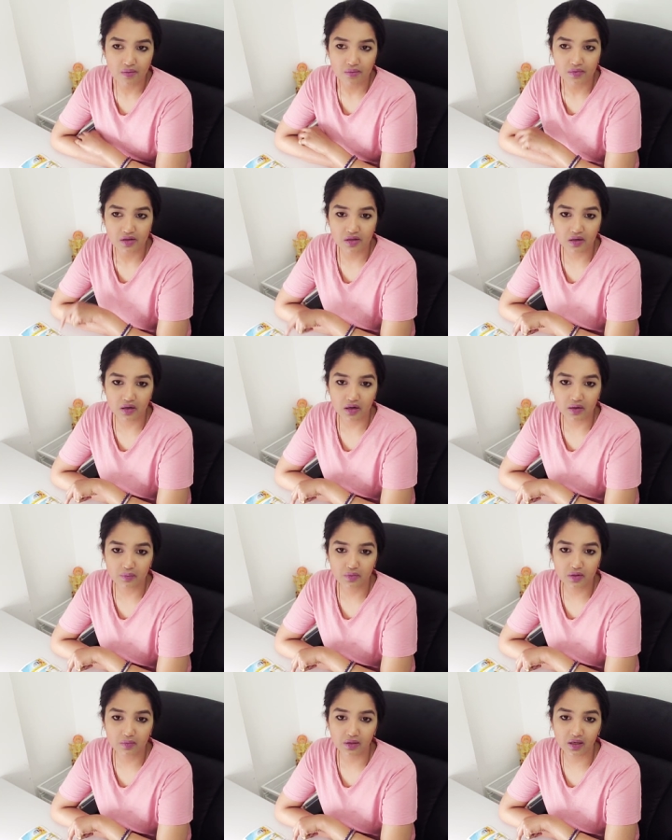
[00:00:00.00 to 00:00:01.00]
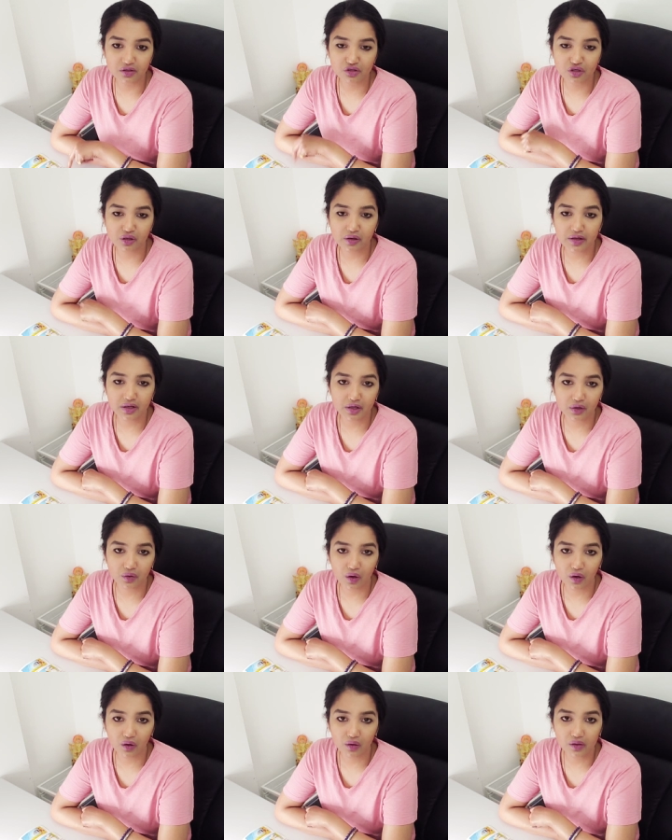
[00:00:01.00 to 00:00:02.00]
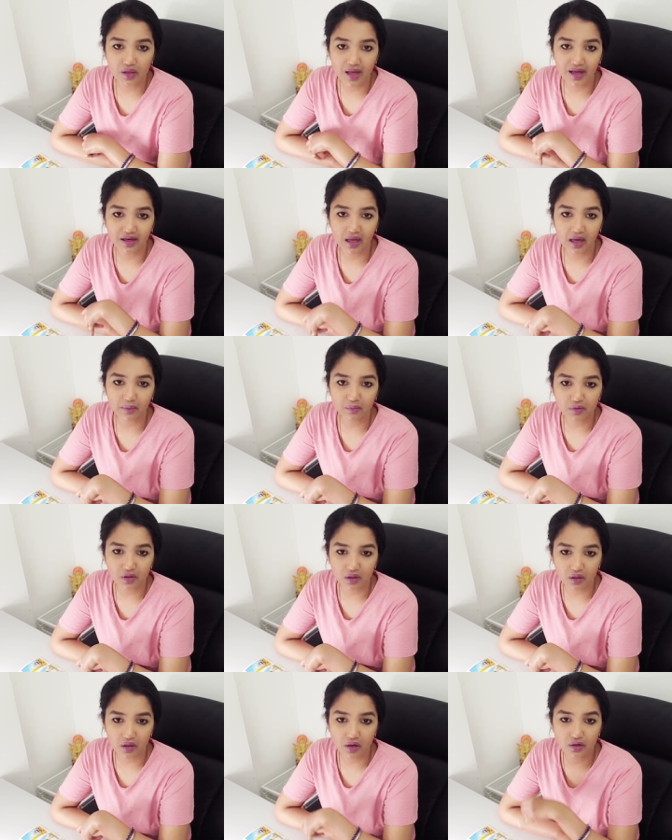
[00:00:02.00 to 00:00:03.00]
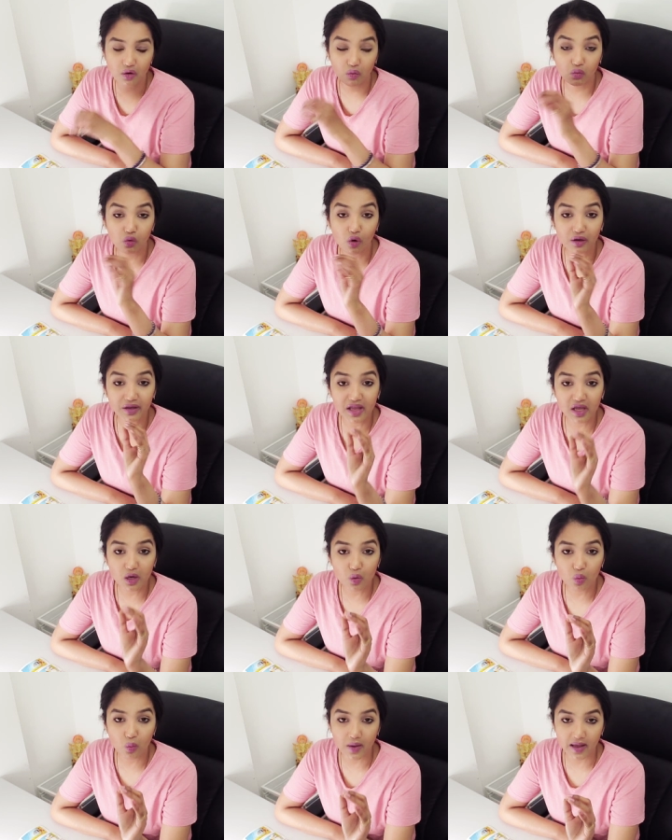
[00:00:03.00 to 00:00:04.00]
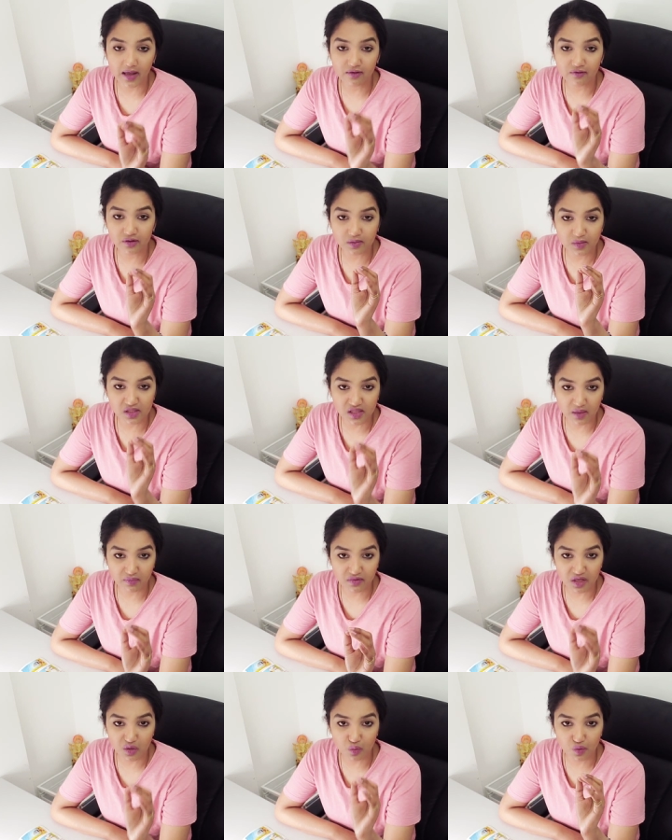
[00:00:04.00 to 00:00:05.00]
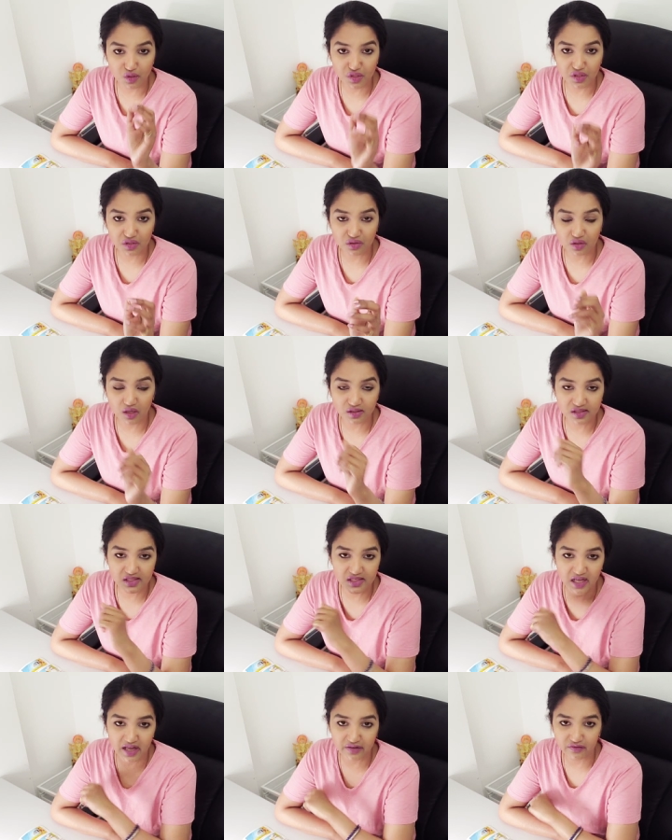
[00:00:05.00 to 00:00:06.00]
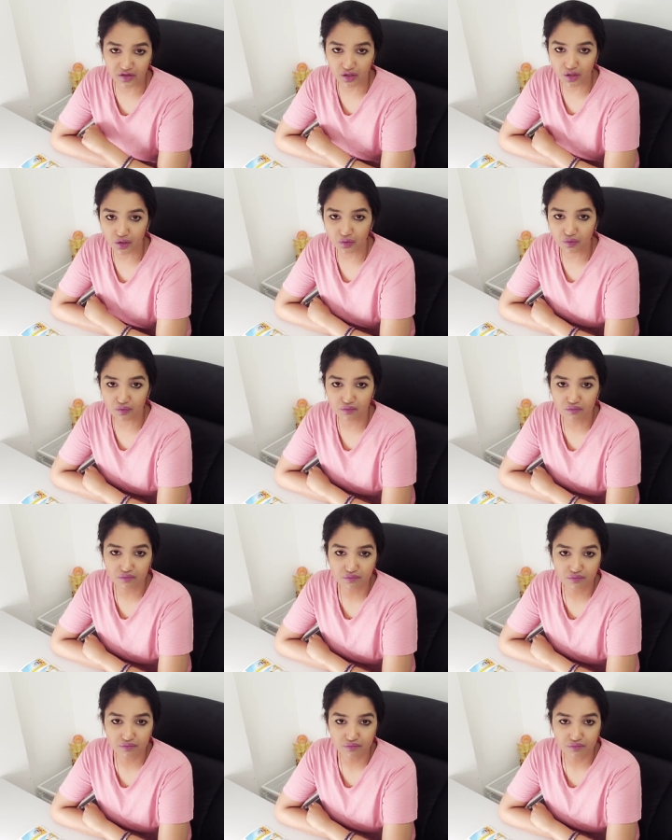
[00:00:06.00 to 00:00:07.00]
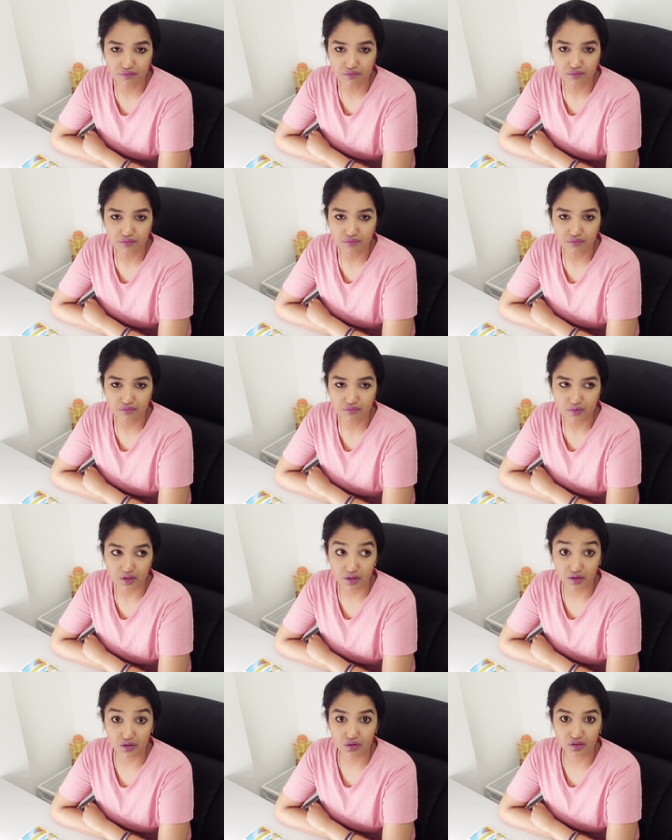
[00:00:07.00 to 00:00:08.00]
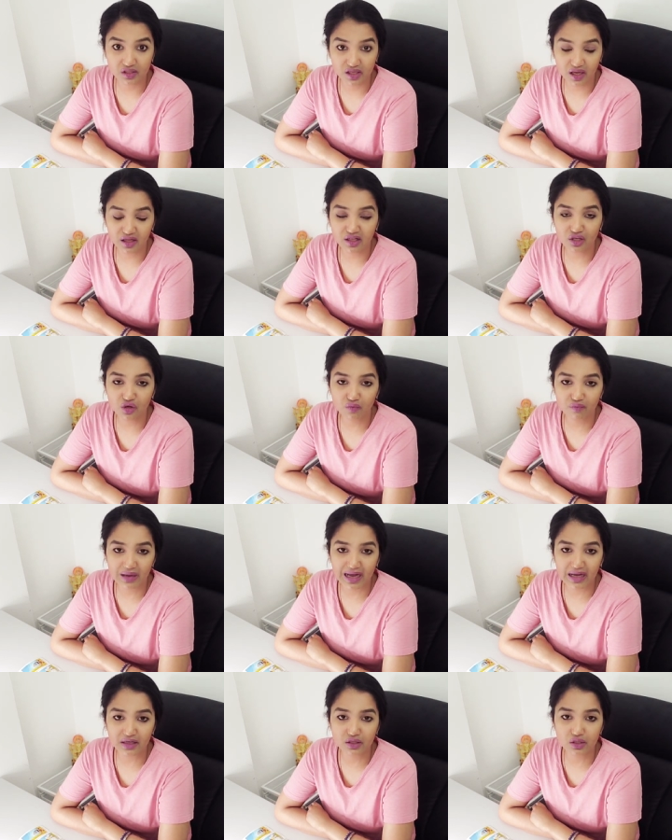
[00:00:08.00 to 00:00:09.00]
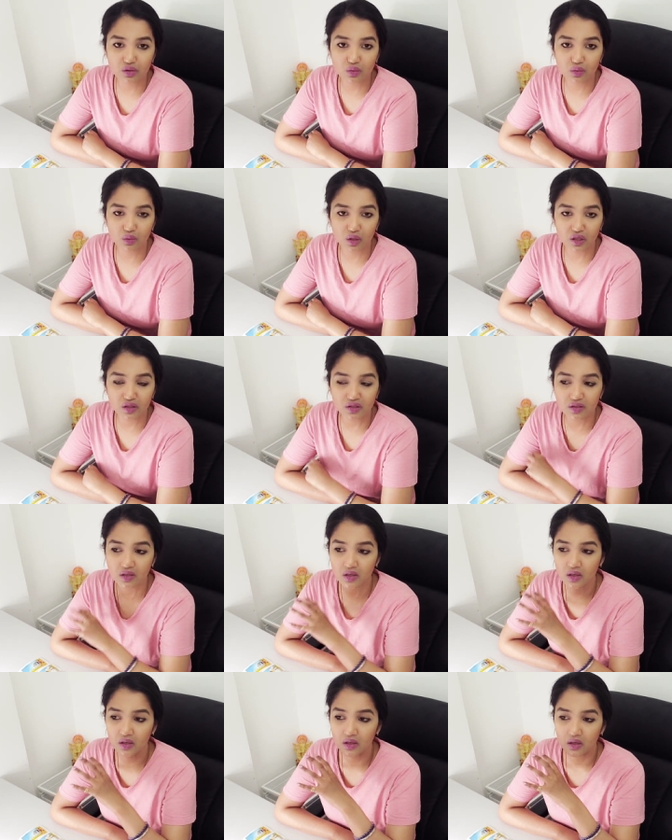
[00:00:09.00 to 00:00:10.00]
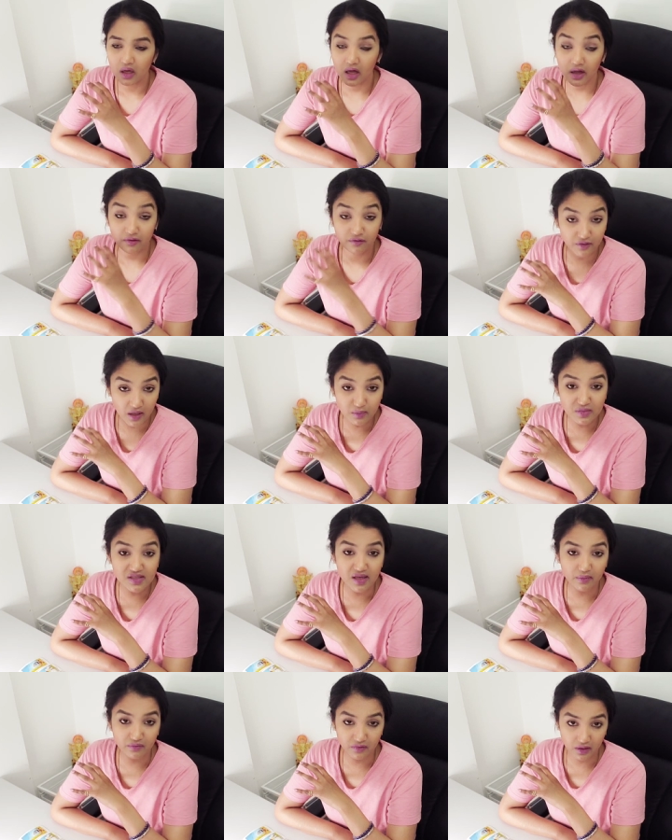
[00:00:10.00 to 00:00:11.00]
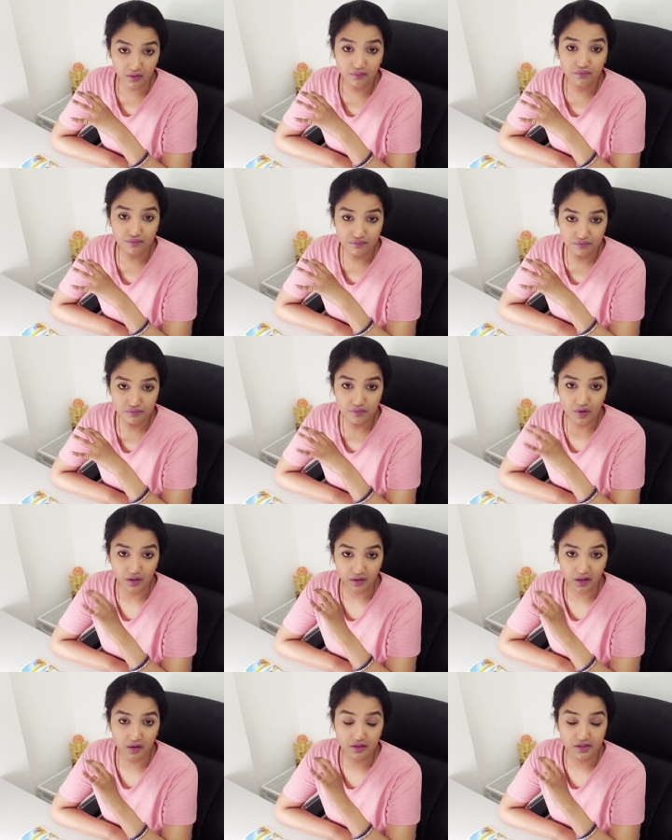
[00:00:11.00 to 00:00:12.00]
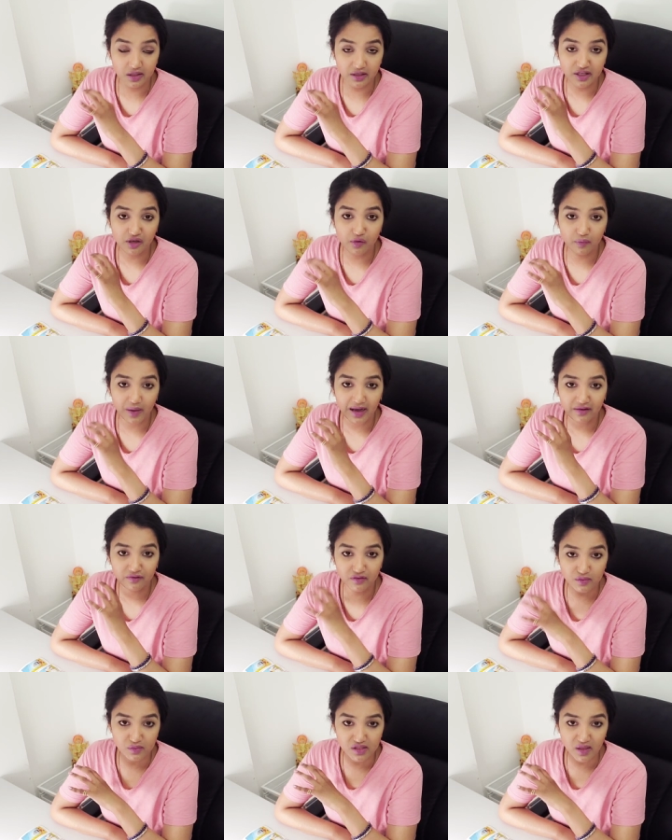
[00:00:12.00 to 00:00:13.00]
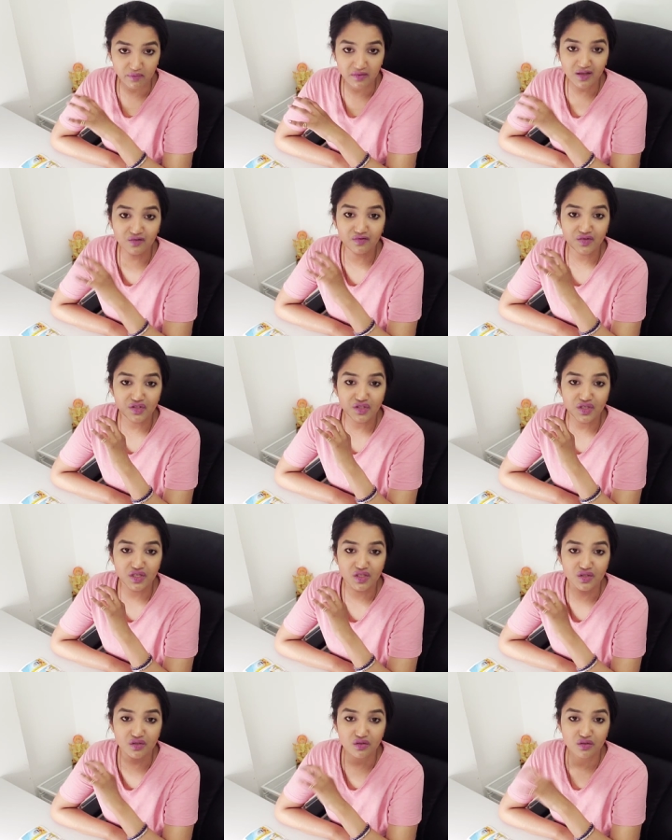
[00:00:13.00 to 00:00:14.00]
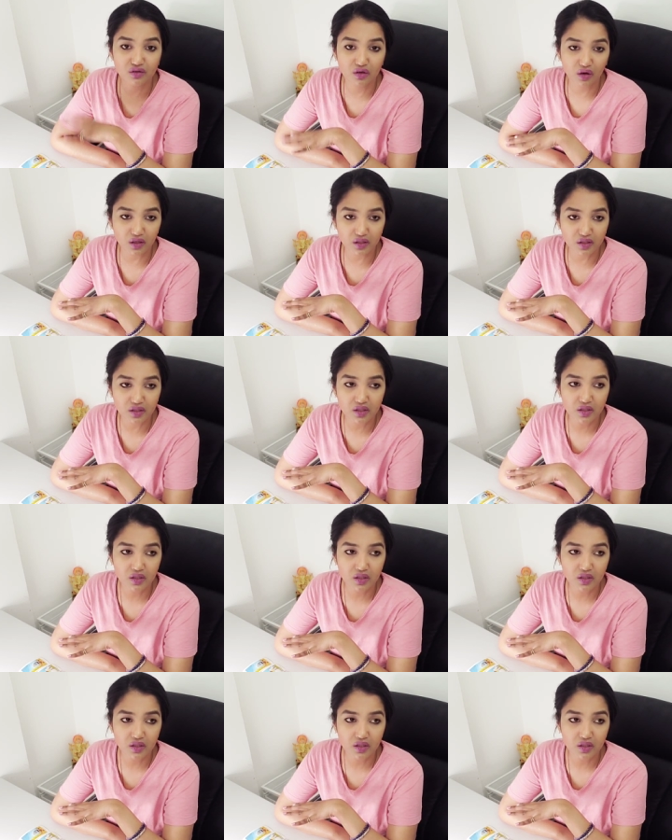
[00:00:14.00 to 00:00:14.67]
Here, people are cheering you on, and up here, you're walking away from something which is not serving you. You know, you're turning your back towards, uh, from something. Okay, you're turning your back from something which is not